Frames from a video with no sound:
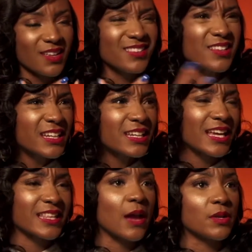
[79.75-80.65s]
Look at it
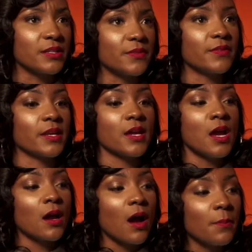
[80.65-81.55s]
like that with a dividend.
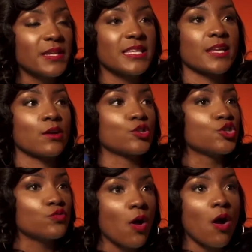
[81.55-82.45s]
Companies that are
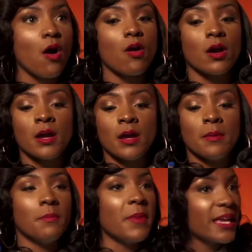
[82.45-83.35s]
strong,
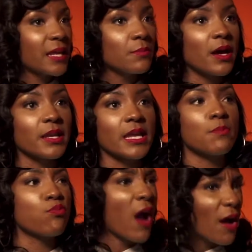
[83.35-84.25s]
making money,
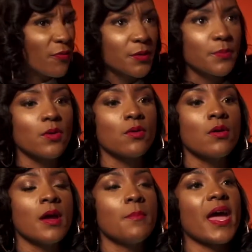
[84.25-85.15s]
profitable,
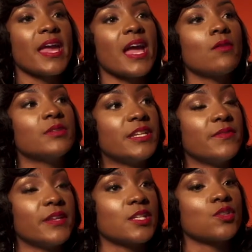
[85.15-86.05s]
pay out
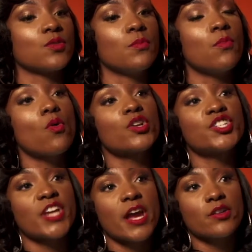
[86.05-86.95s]
dividends. So the more
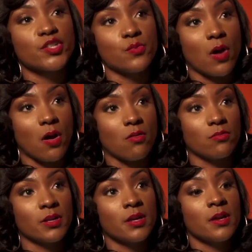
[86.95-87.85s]
shares you own,
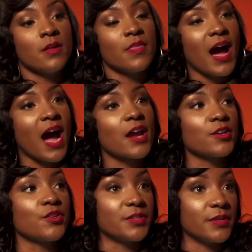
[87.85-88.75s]
the higher
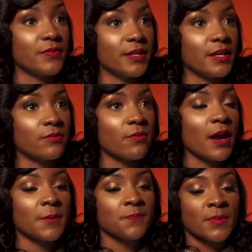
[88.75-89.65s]
your dividend,
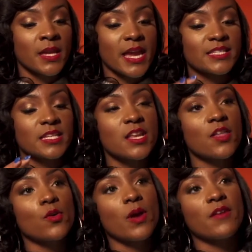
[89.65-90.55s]
right? It's
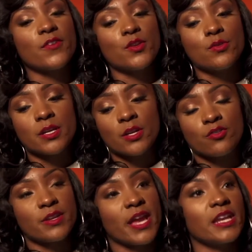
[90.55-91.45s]
another way for you to
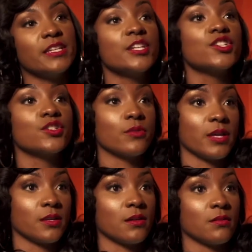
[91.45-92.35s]
create additional
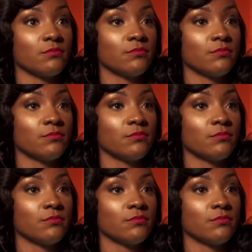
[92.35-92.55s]
income.